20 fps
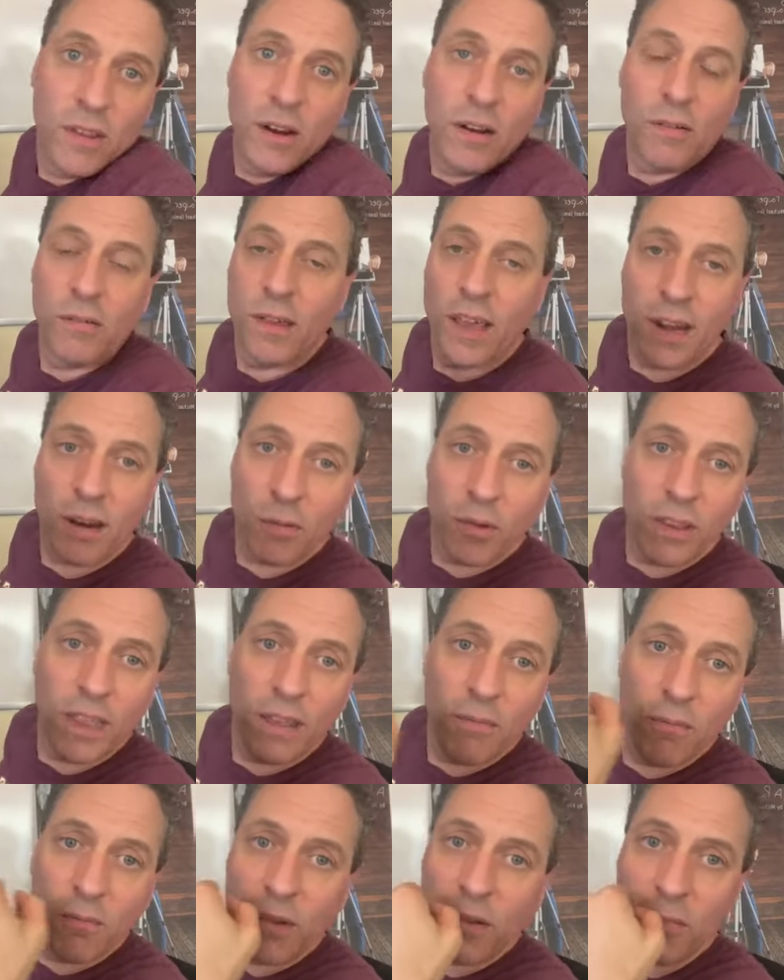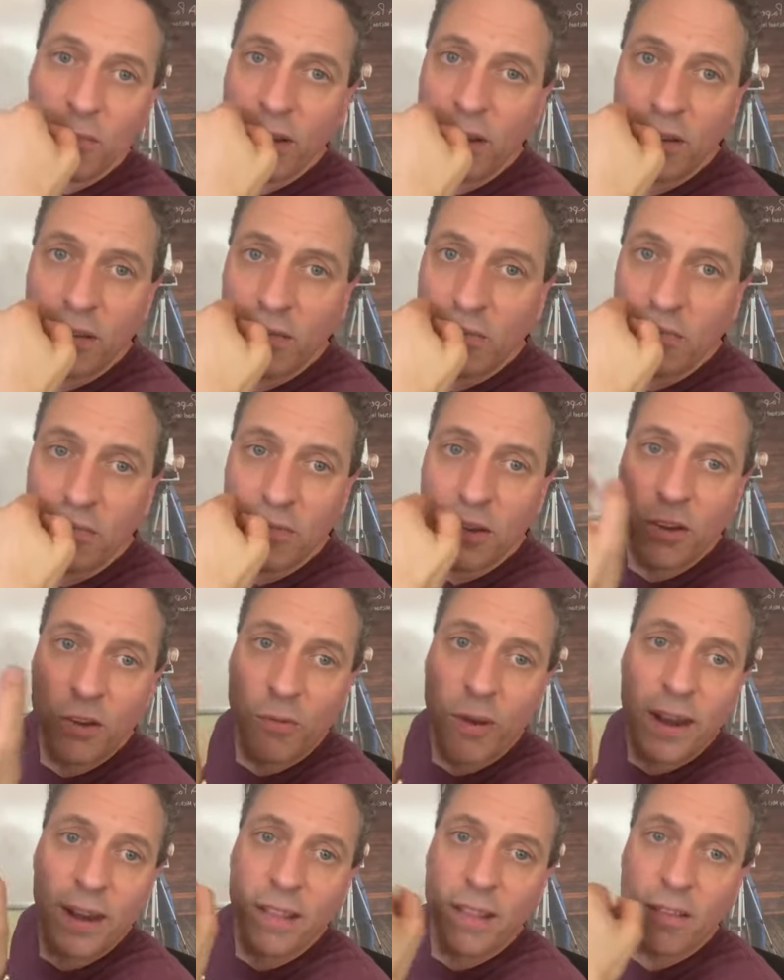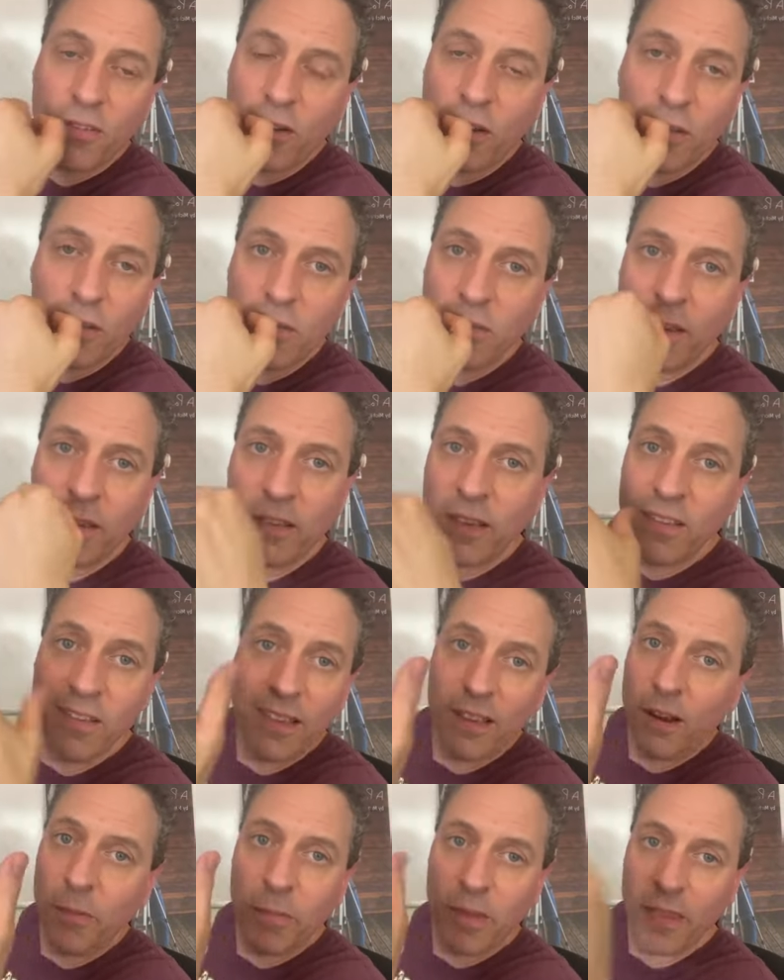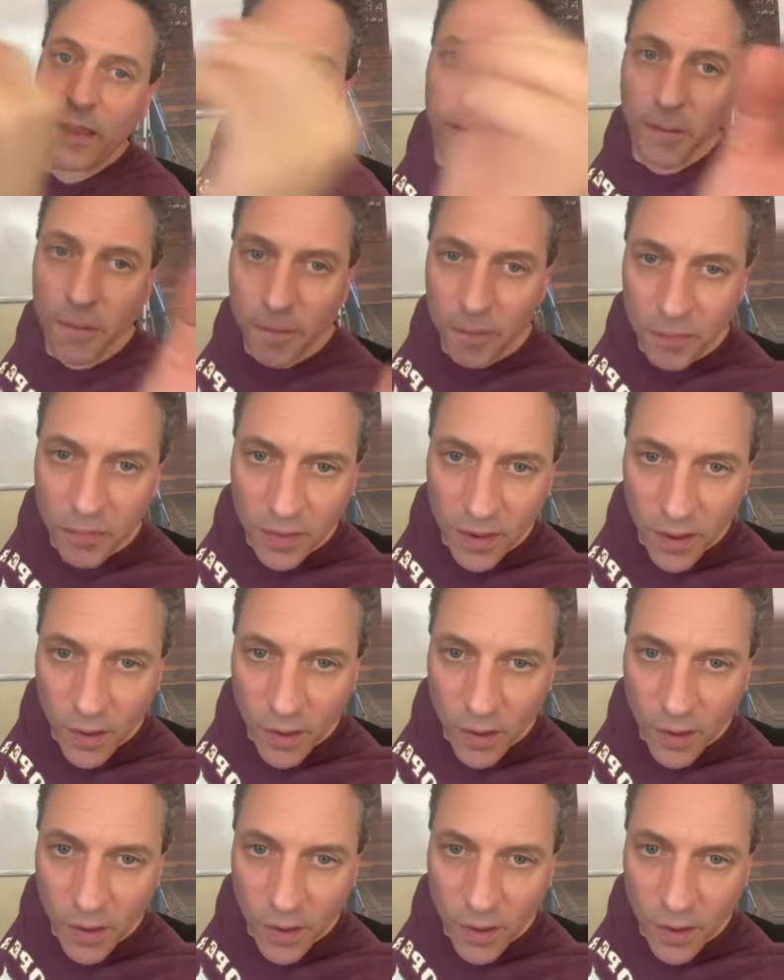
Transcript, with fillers: You know, get it when you when, when you're when you're ready. That's all. It, it, it'll be there.